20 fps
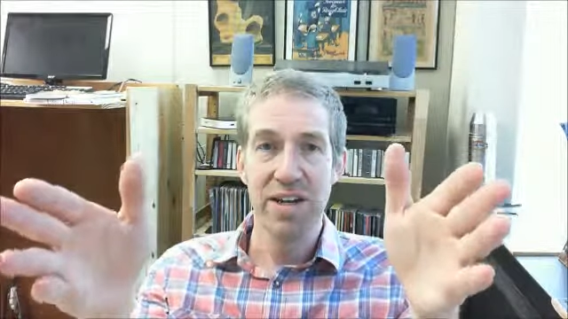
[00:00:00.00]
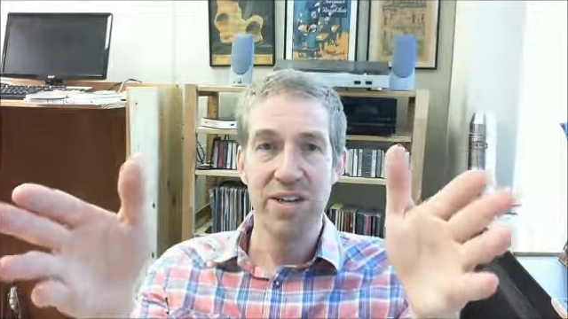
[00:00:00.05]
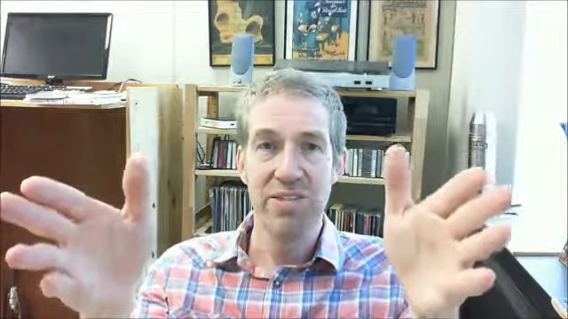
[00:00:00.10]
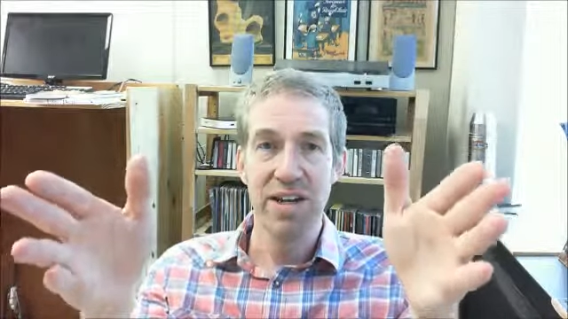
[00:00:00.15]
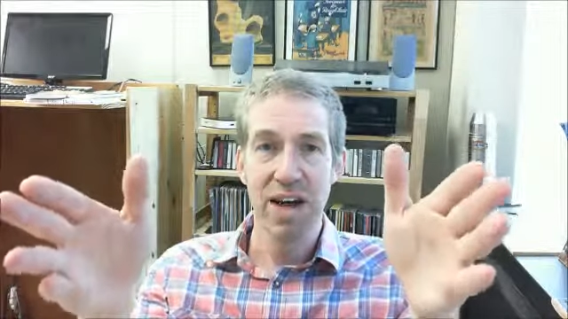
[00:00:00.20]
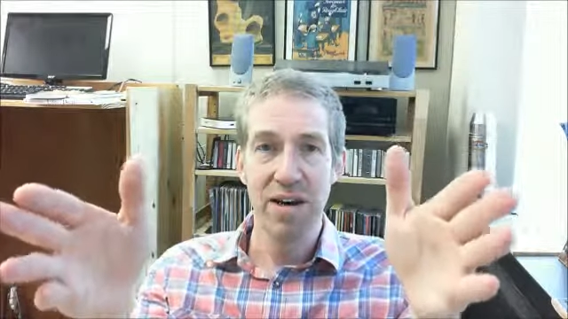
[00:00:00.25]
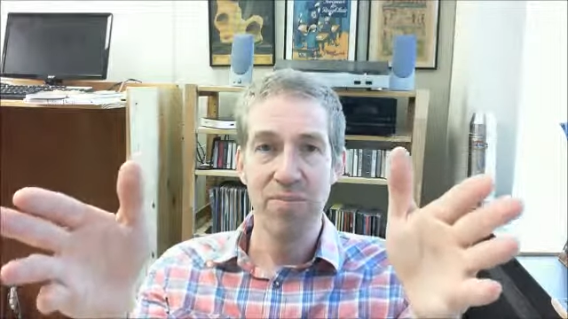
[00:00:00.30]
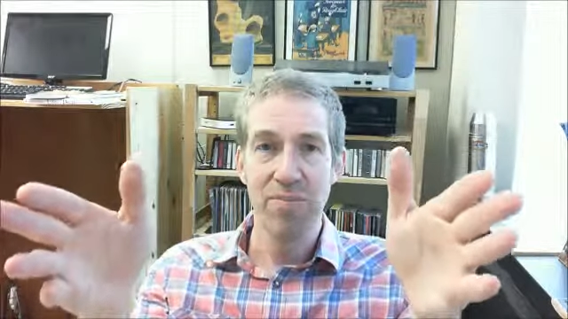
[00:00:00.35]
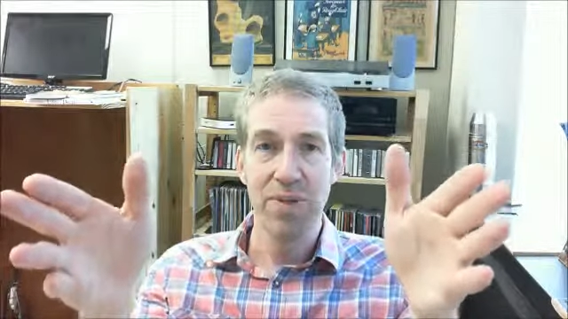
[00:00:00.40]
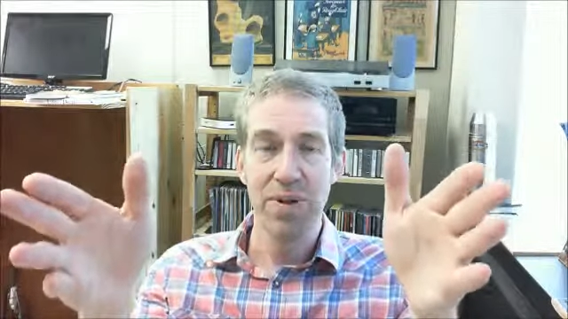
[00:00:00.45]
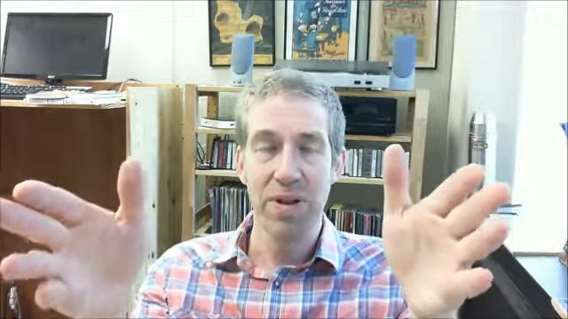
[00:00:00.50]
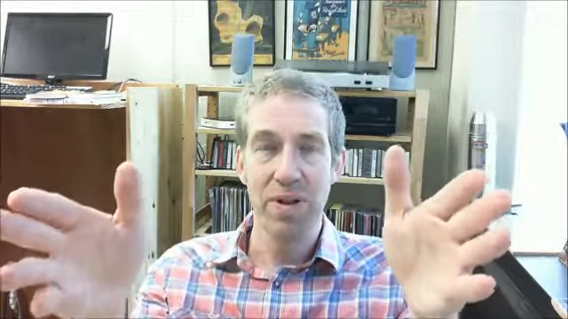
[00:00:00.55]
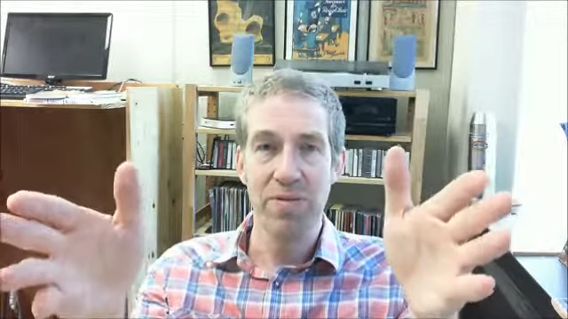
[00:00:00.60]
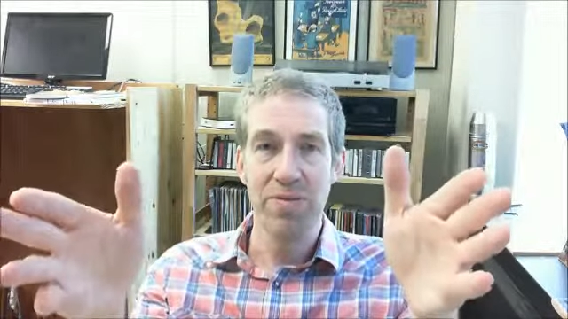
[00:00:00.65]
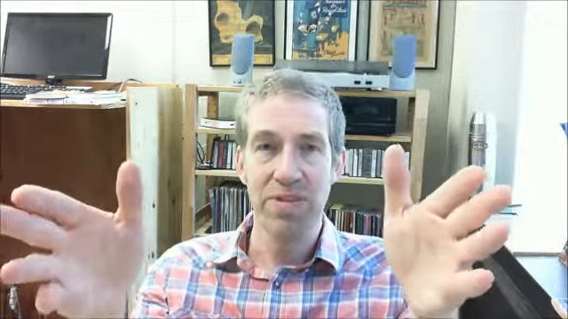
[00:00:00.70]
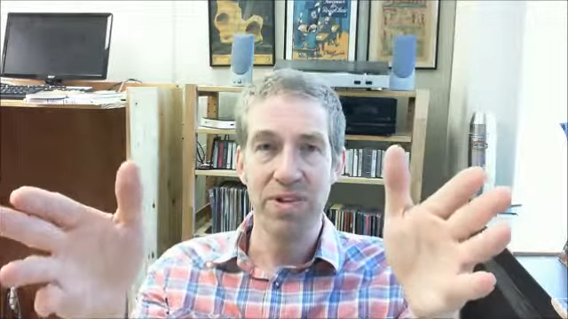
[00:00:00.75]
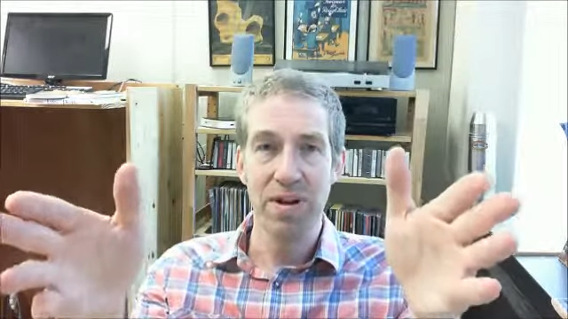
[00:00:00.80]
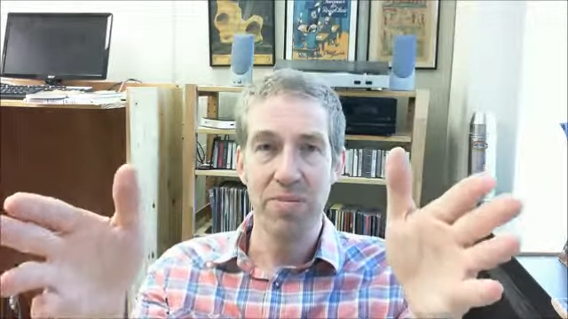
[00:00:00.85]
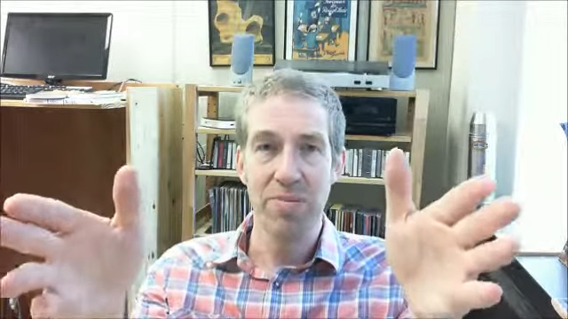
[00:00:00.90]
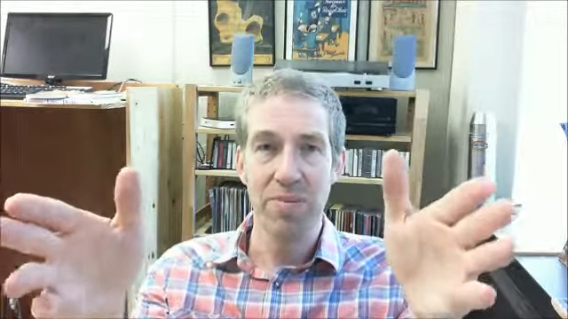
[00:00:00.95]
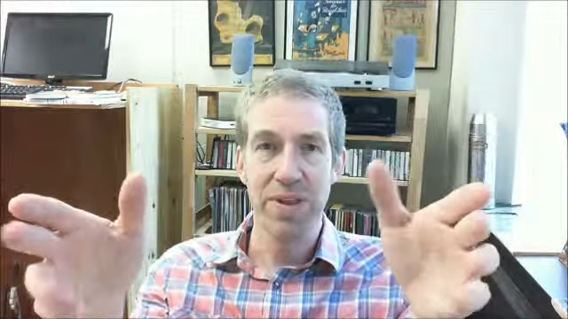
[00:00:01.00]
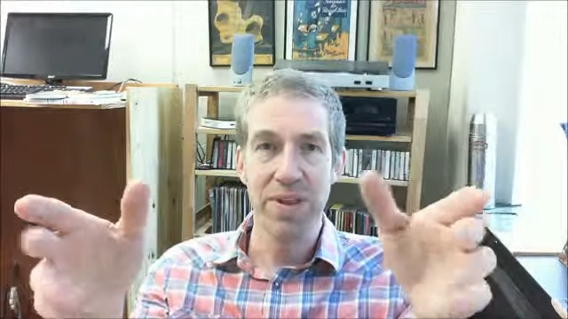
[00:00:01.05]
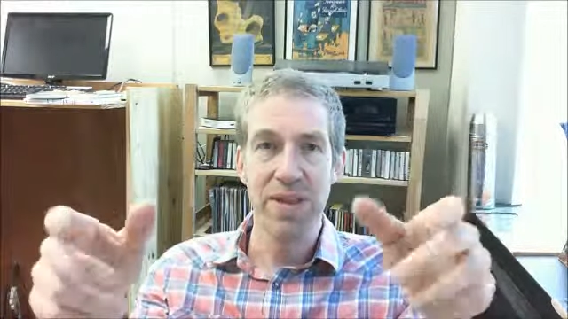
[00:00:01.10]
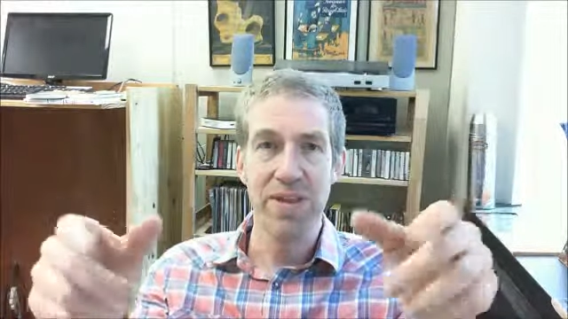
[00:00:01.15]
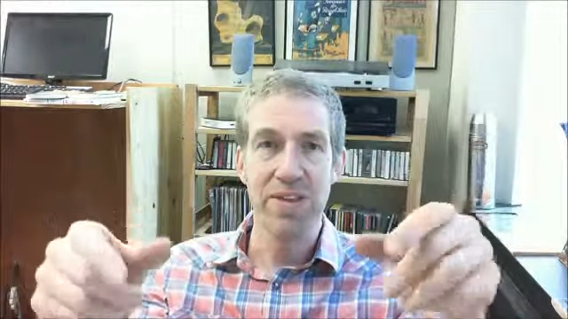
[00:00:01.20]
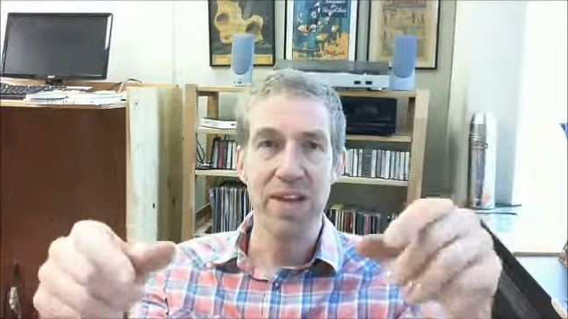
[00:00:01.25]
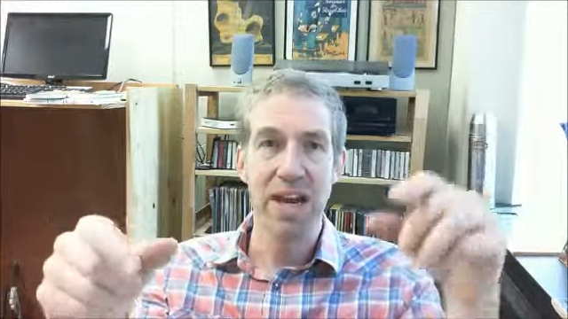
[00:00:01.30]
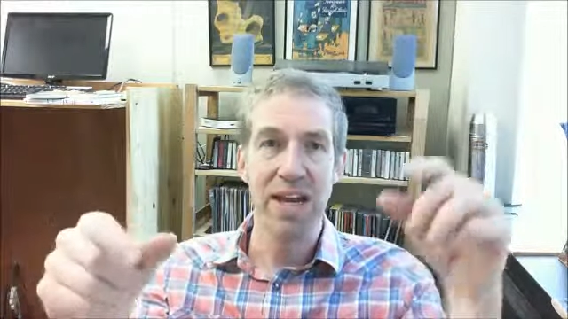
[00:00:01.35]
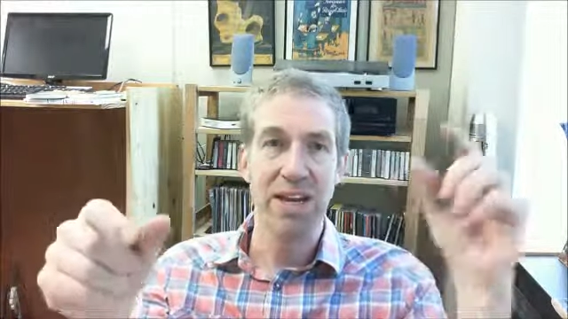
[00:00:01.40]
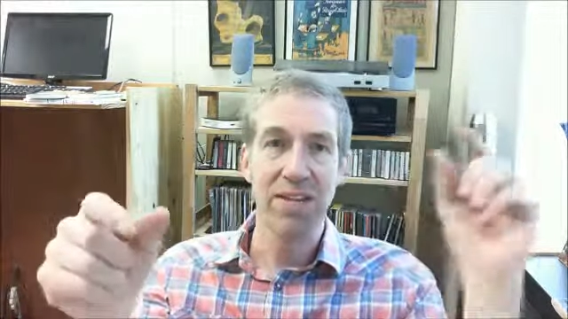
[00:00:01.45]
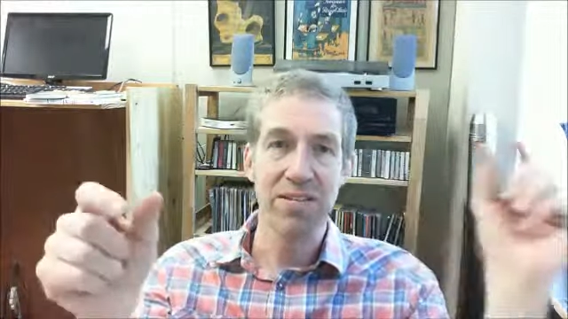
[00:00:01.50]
example of something that